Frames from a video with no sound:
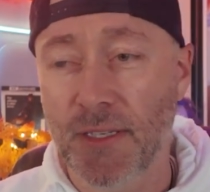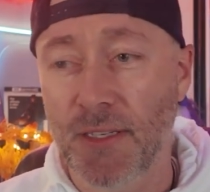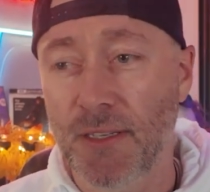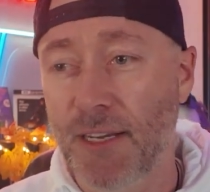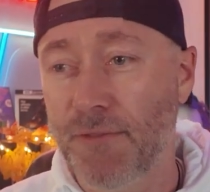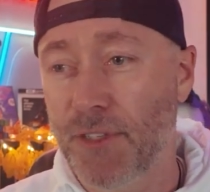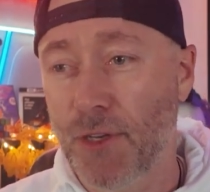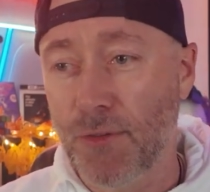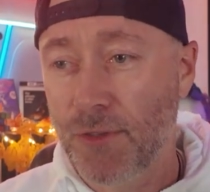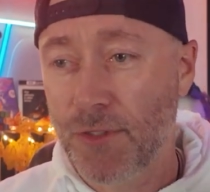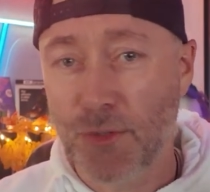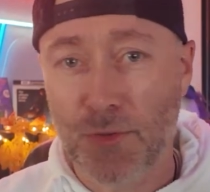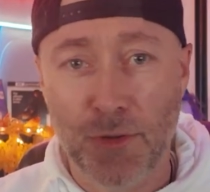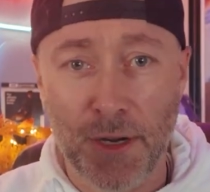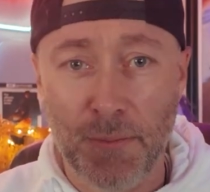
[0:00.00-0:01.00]
And I've told a
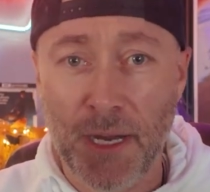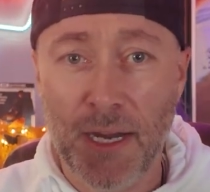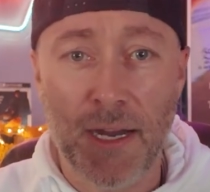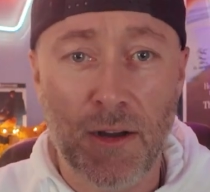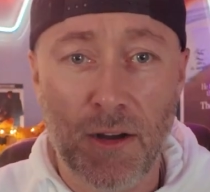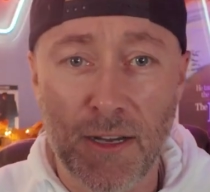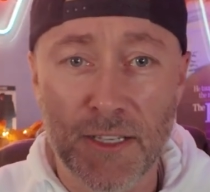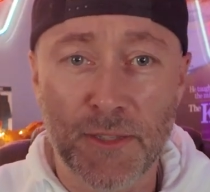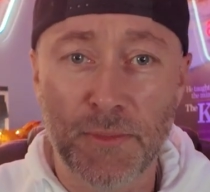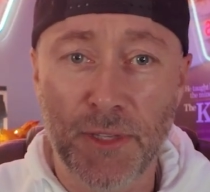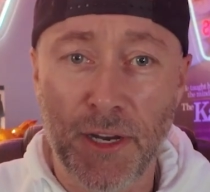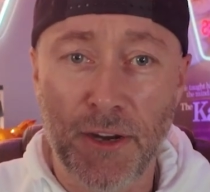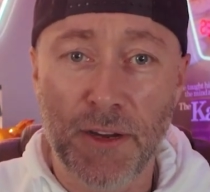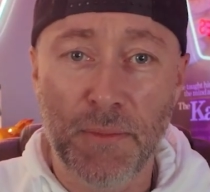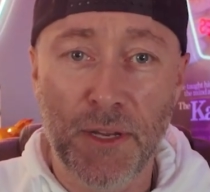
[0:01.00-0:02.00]
story about how awesome
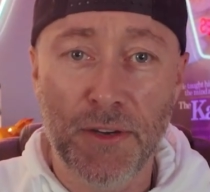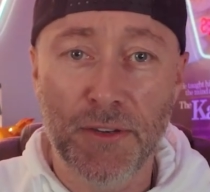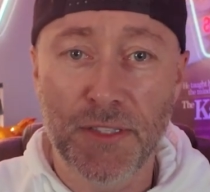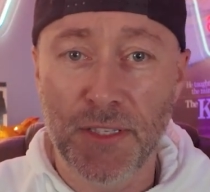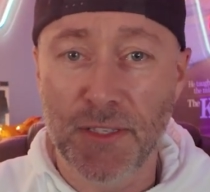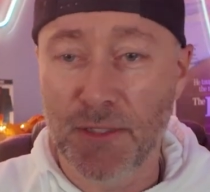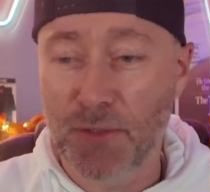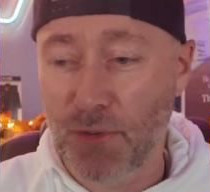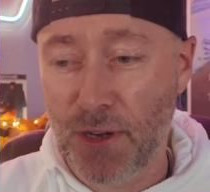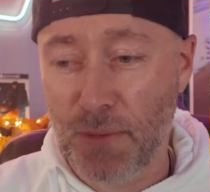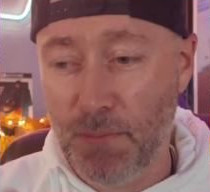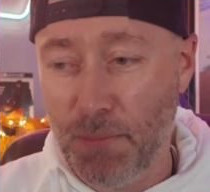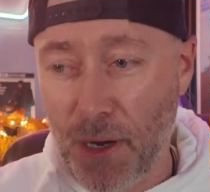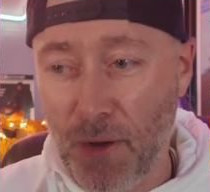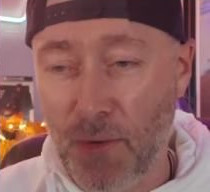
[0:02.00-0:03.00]
Derek Mears is, where he
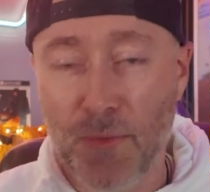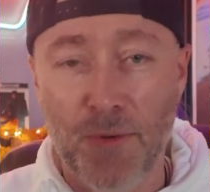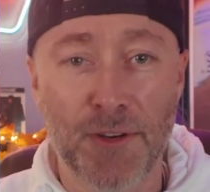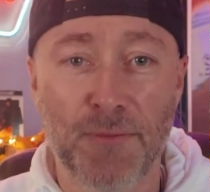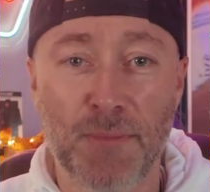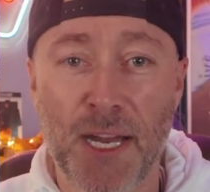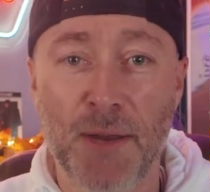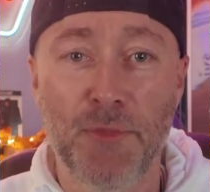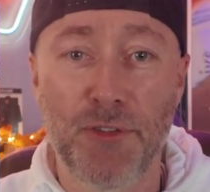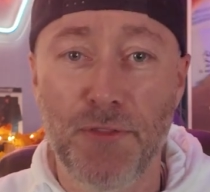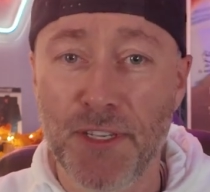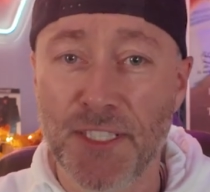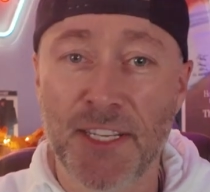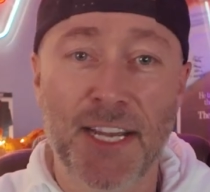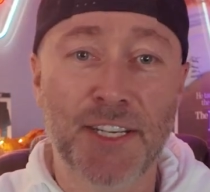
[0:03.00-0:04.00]
bought one of my
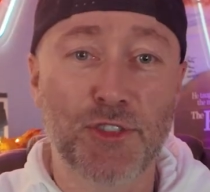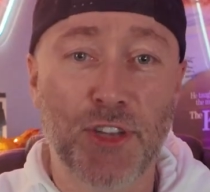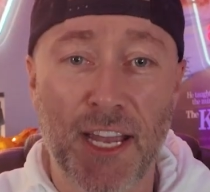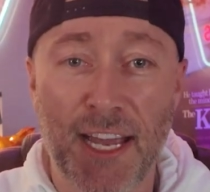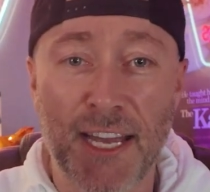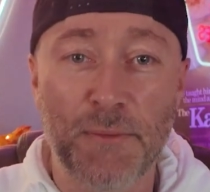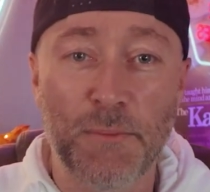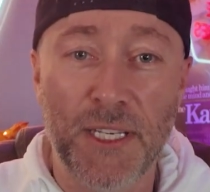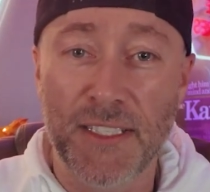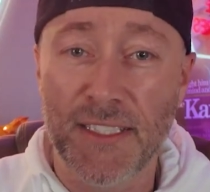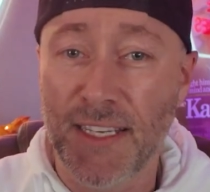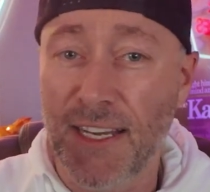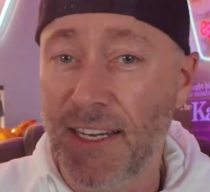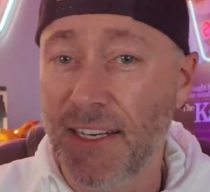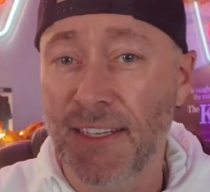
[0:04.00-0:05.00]
movies and actually had me
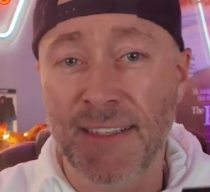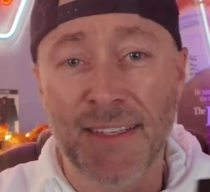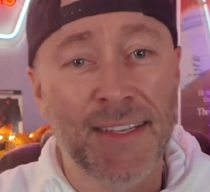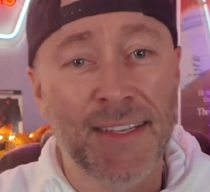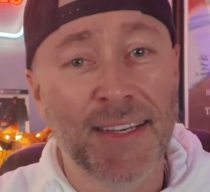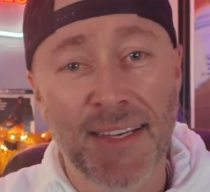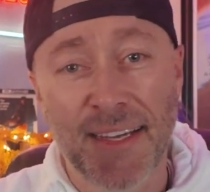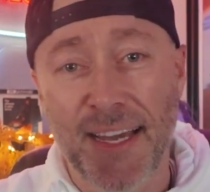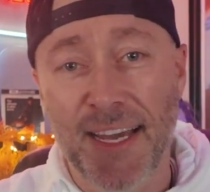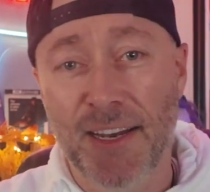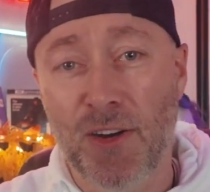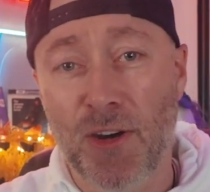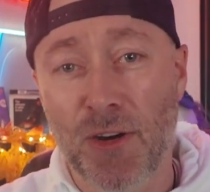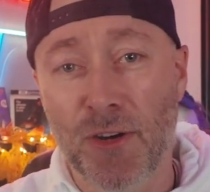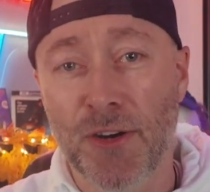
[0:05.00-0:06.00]
sign it at
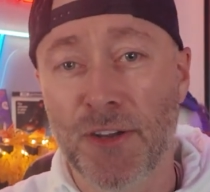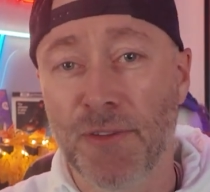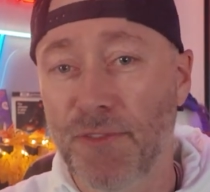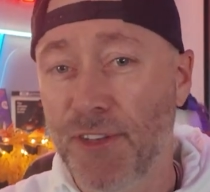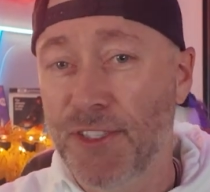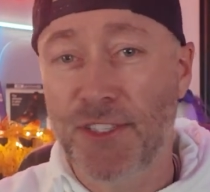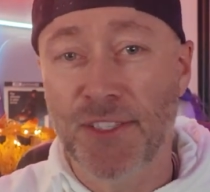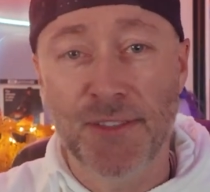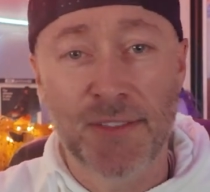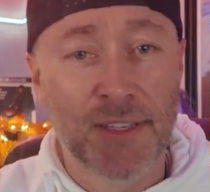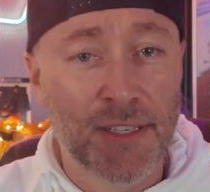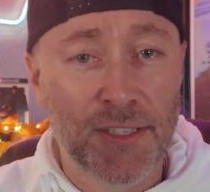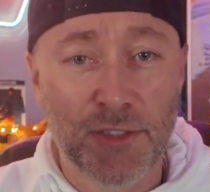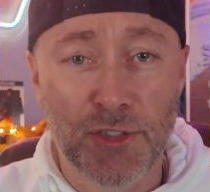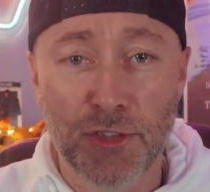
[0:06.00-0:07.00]
a horror convention.
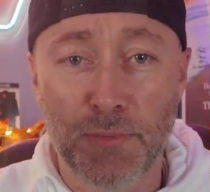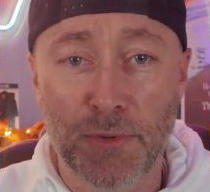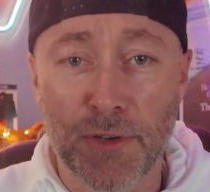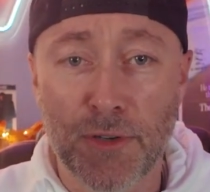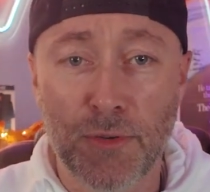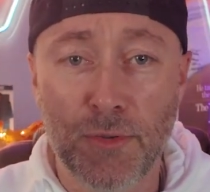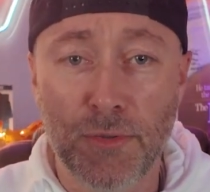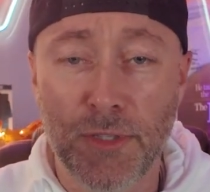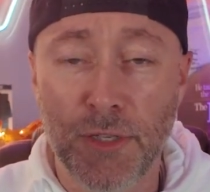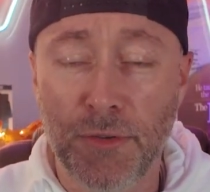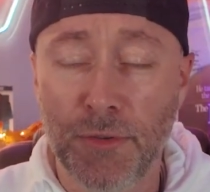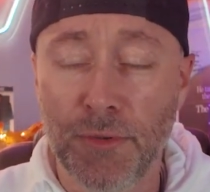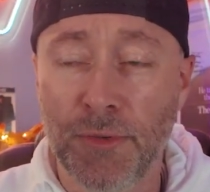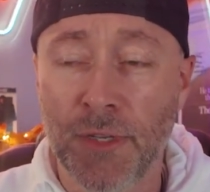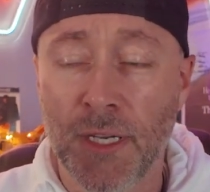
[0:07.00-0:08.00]
Super cool
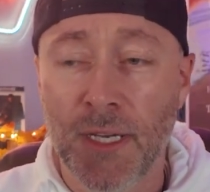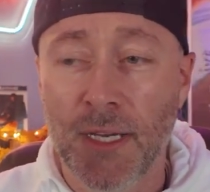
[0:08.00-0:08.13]
dude.